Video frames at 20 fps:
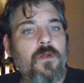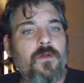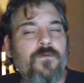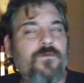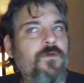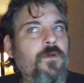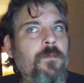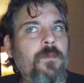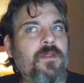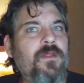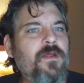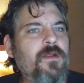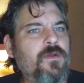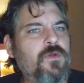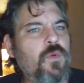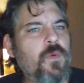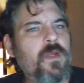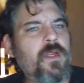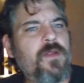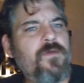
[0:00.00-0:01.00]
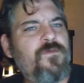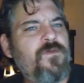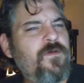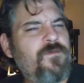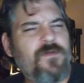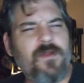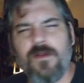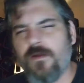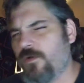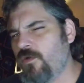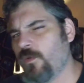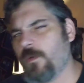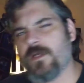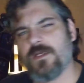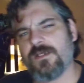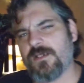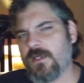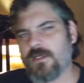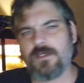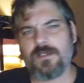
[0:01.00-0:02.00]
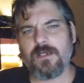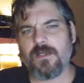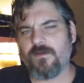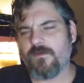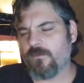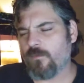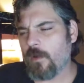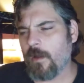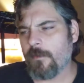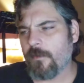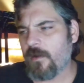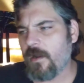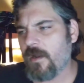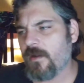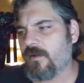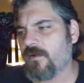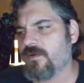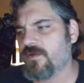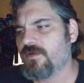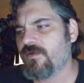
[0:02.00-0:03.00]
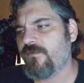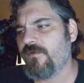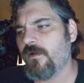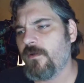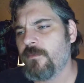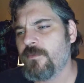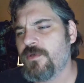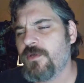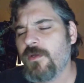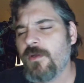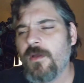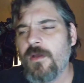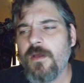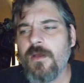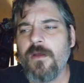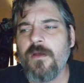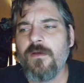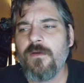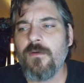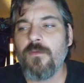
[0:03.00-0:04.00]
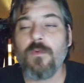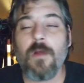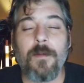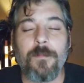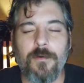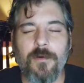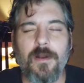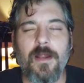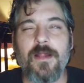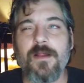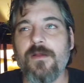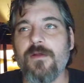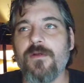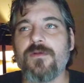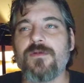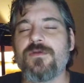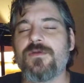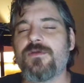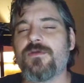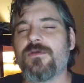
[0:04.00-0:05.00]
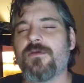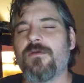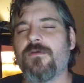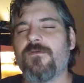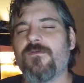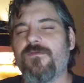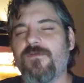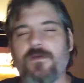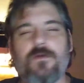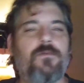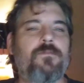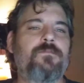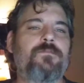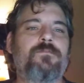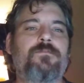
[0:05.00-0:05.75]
from I think 2015 or 2016, Robert Eggers films. Robert Eggers film.